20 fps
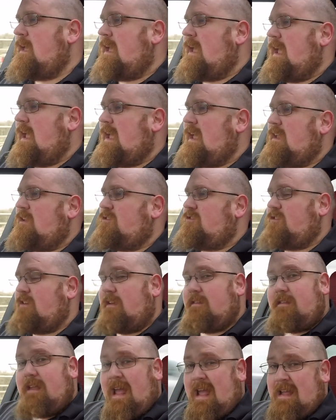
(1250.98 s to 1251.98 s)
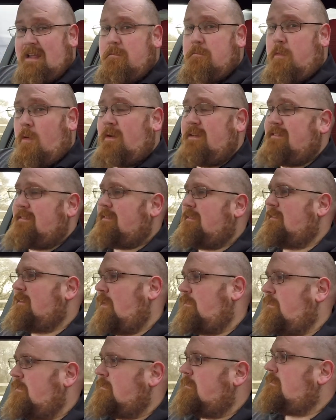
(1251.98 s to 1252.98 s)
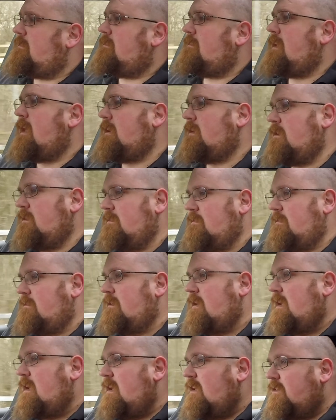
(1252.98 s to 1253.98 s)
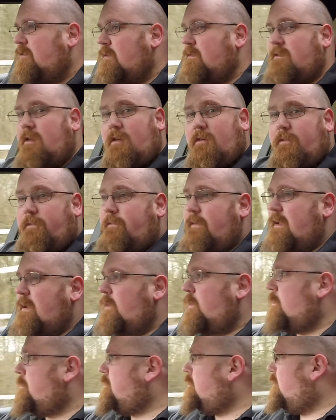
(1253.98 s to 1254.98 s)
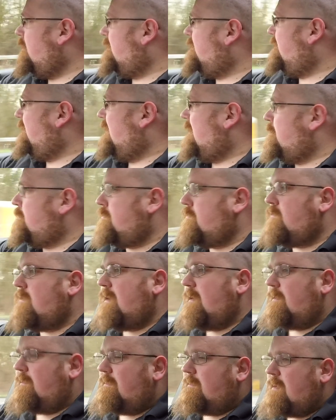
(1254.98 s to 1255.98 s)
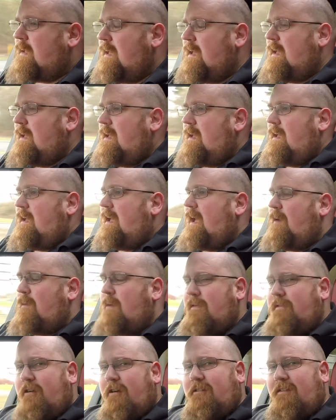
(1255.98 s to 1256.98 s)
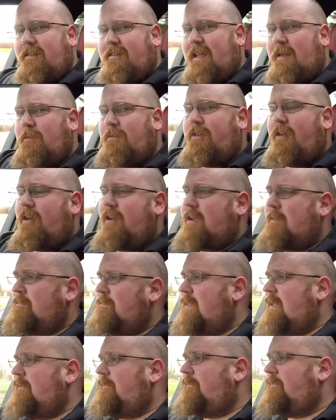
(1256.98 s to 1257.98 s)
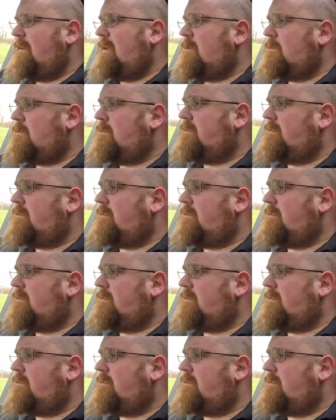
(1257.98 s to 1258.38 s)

in just 8.7 seconds. So it does feel pretty brisk. However, at the same time, it feels